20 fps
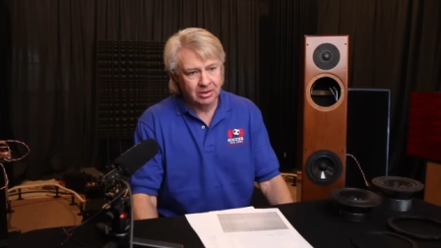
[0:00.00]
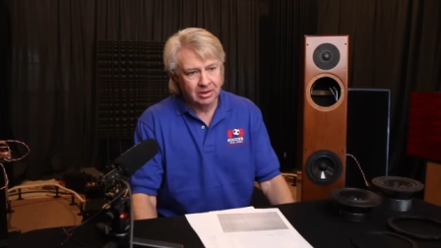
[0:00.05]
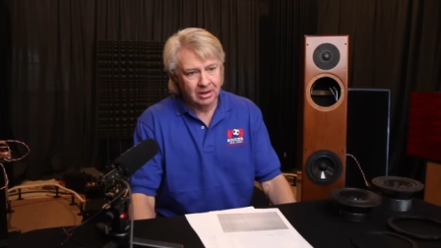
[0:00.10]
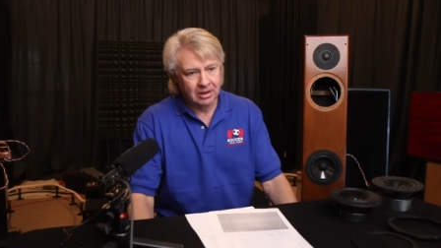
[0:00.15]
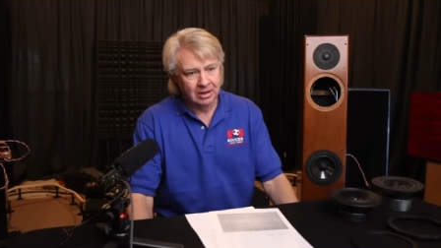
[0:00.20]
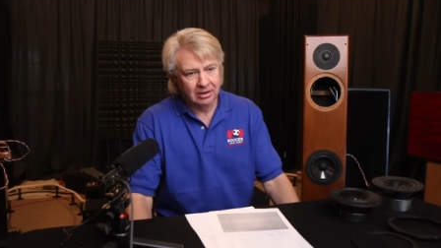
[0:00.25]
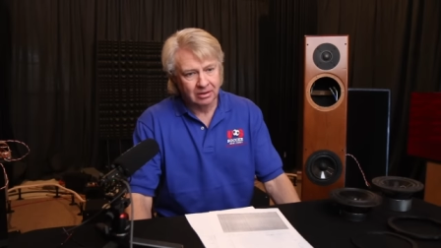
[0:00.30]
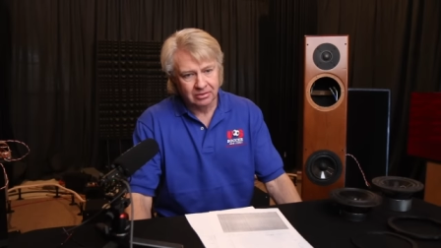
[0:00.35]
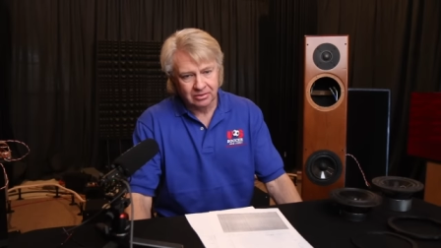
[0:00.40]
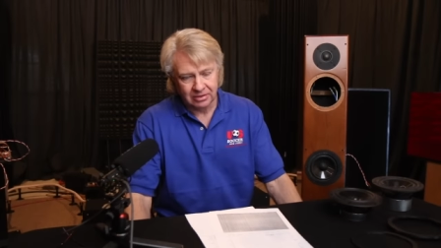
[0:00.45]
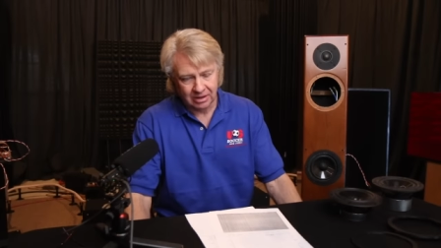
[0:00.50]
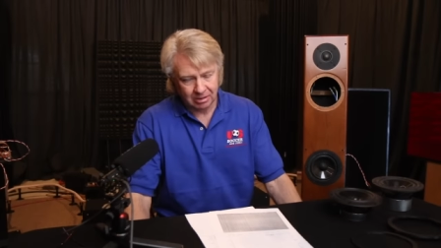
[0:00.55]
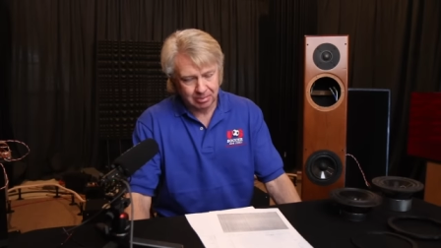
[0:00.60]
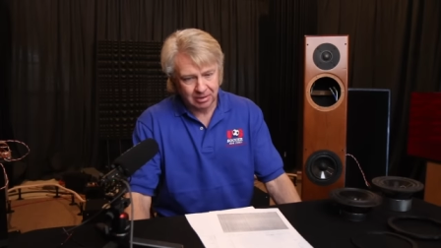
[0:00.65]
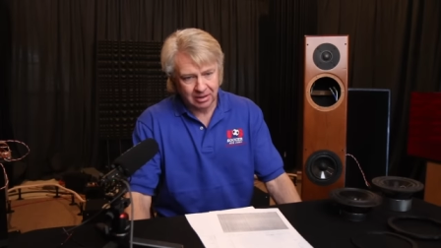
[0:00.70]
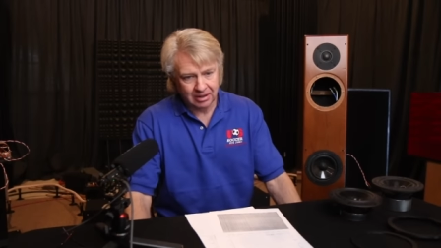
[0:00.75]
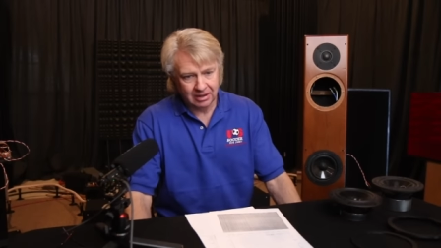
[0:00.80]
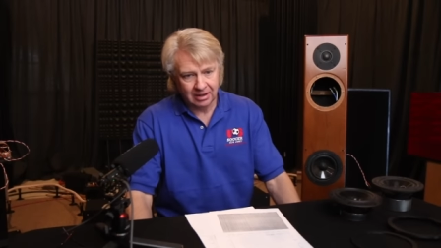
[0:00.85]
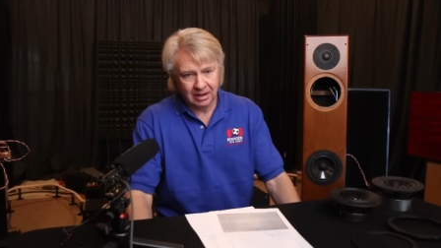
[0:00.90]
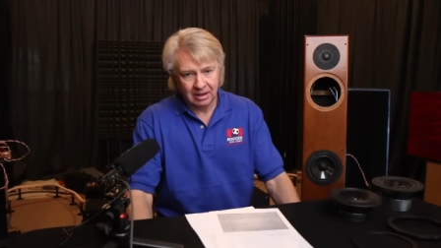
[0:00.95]
And on top
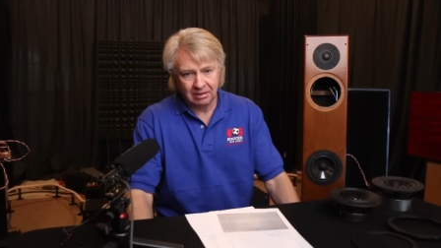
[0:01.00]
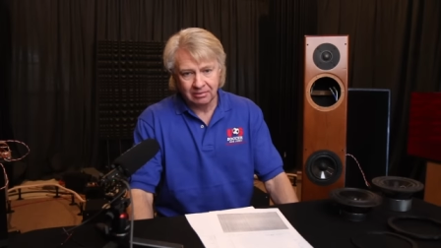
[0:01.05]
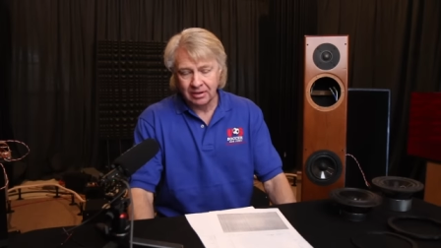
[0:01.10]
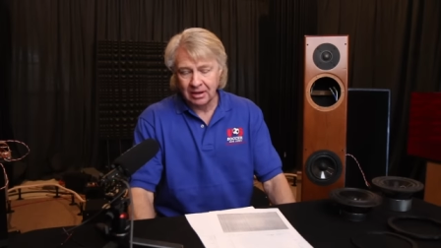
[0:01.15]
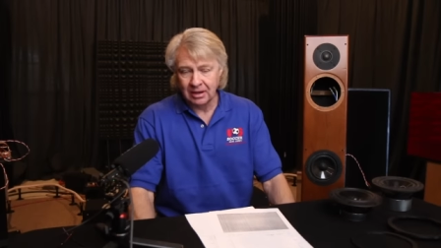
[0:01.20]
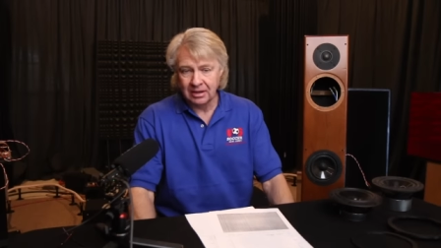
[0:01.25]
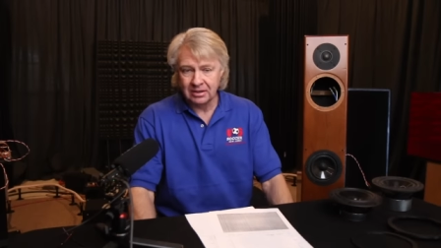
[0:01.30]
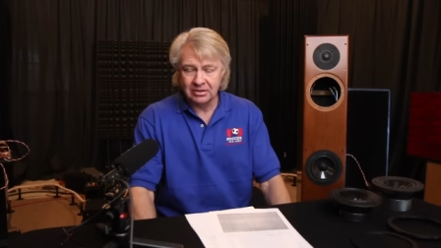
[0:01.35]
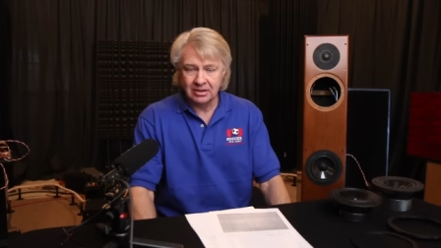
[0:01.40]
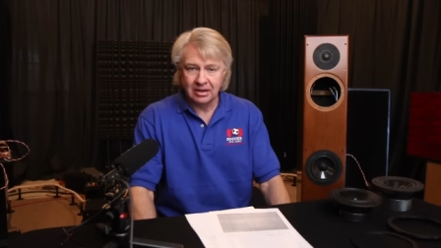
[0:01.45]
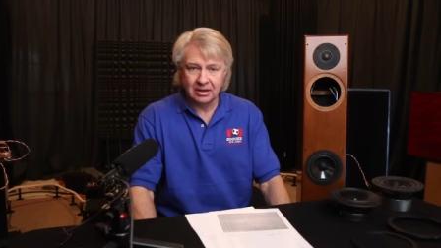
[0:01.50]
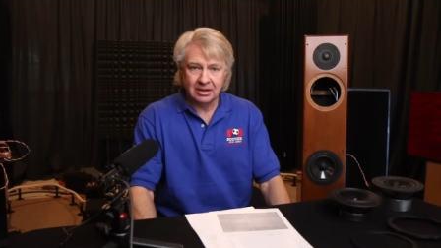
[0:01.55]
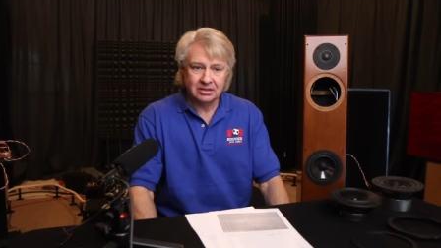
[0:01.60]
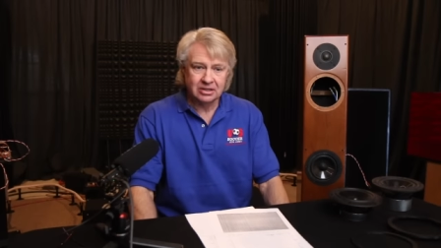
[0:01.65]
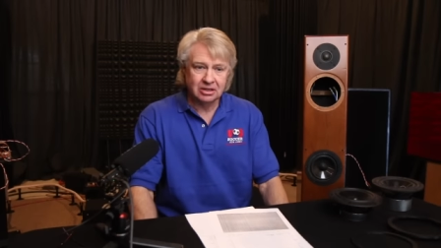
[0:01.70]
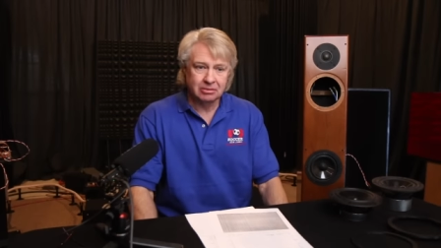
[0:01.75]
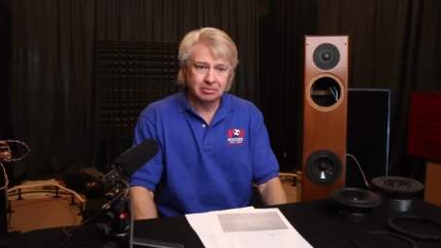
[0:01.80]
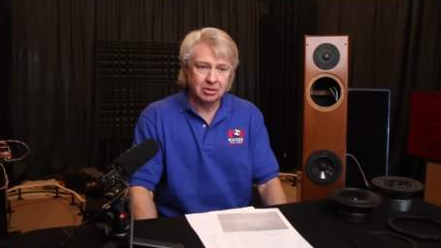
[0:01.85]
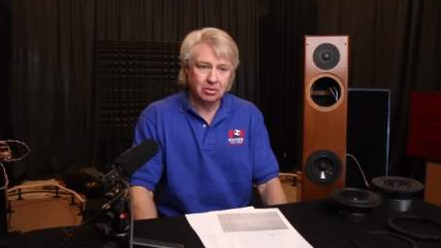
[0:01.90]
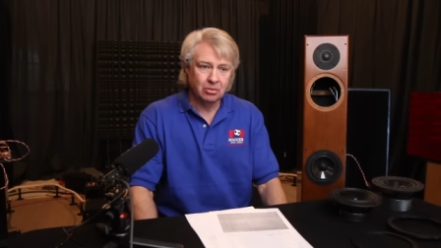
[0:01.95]
of that, I have guys
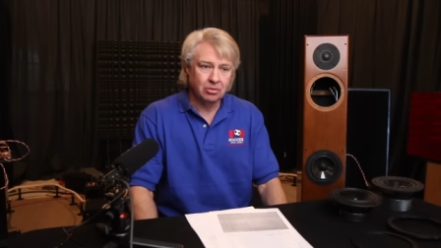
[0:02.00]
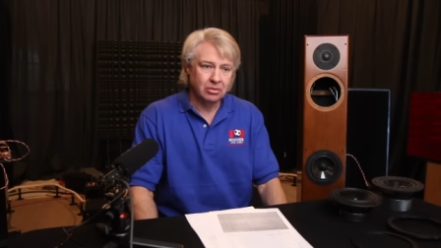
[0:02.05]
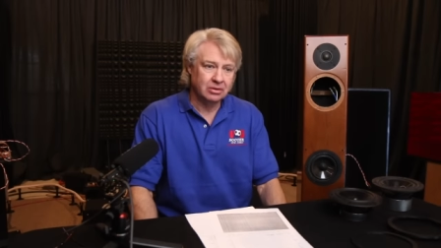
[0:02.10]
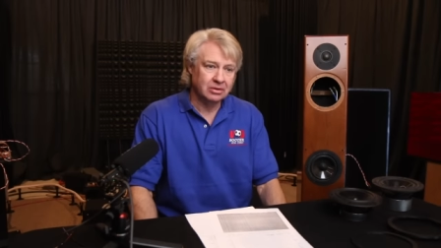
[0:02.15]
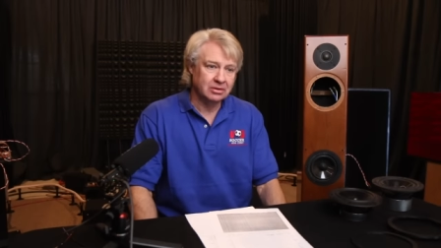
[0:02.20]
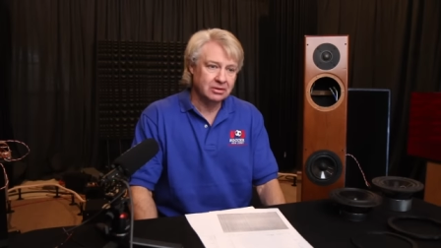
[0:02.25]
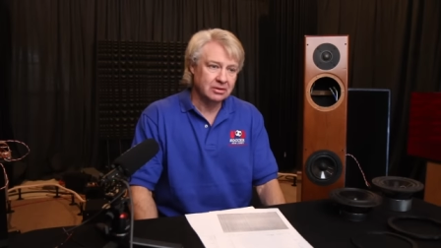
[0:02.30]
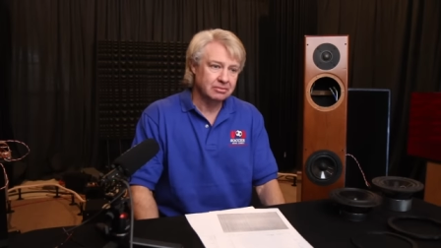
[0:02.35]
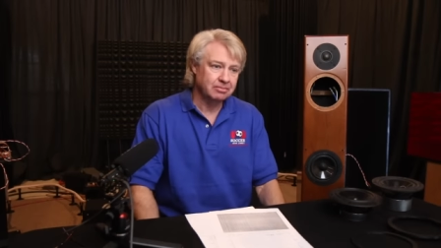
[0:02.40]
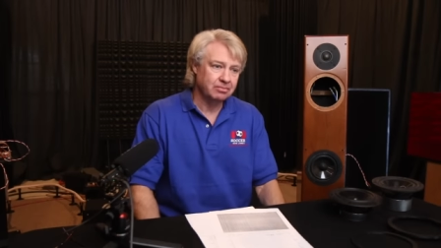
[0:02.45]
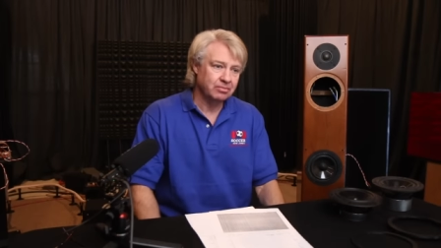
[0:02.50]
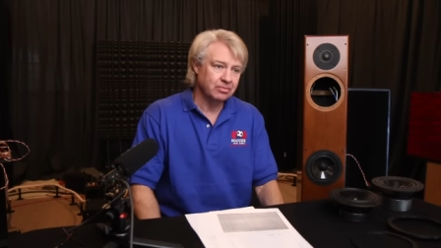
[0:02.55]
asking me, well,